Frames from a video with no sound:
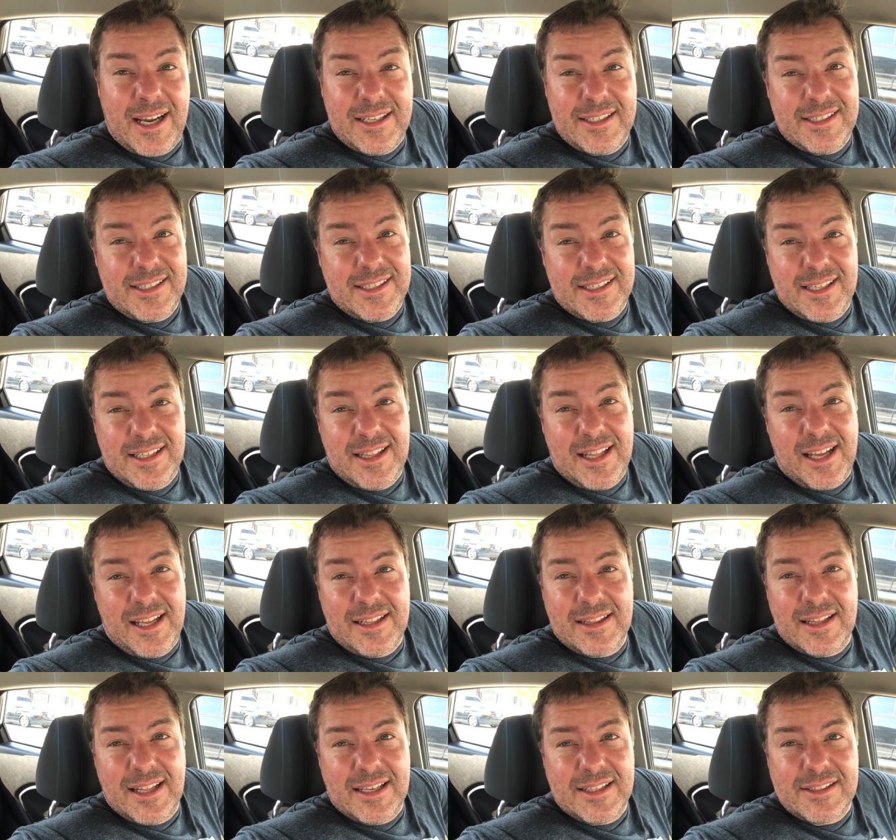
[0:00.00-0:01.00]
just need
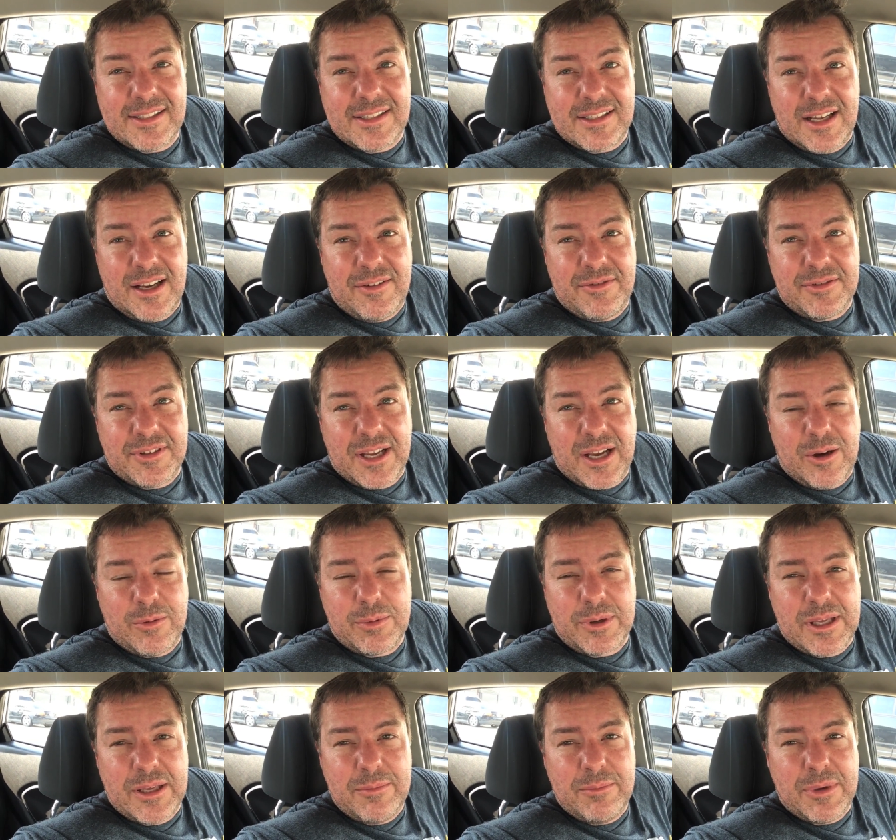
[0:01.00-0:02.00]
that stuff to
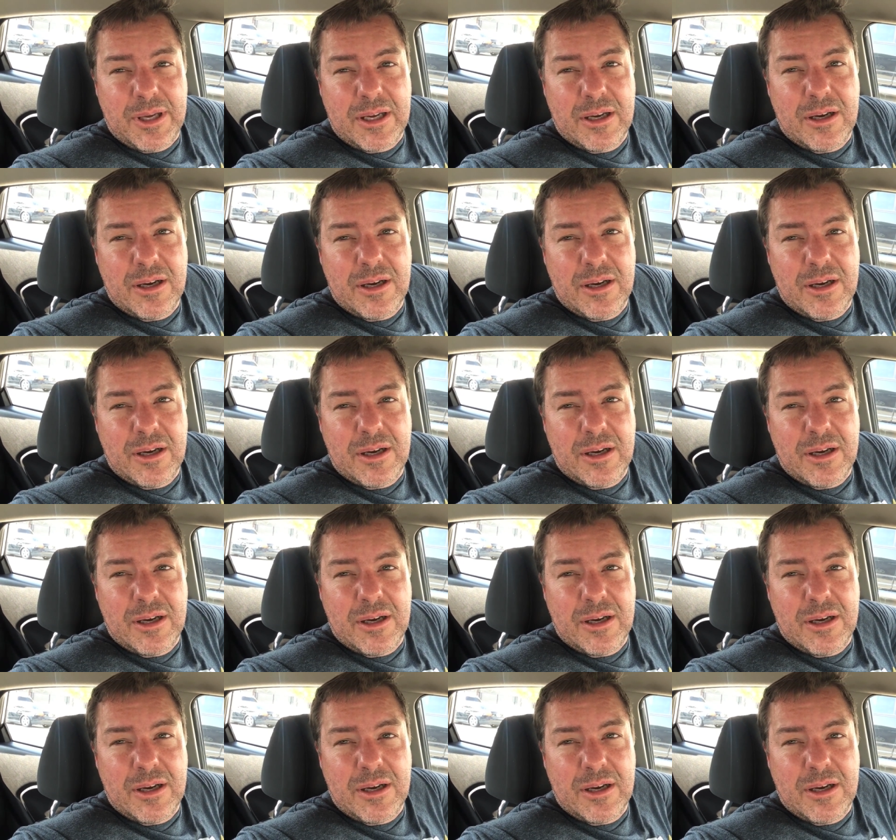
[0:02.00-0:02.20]
help keep me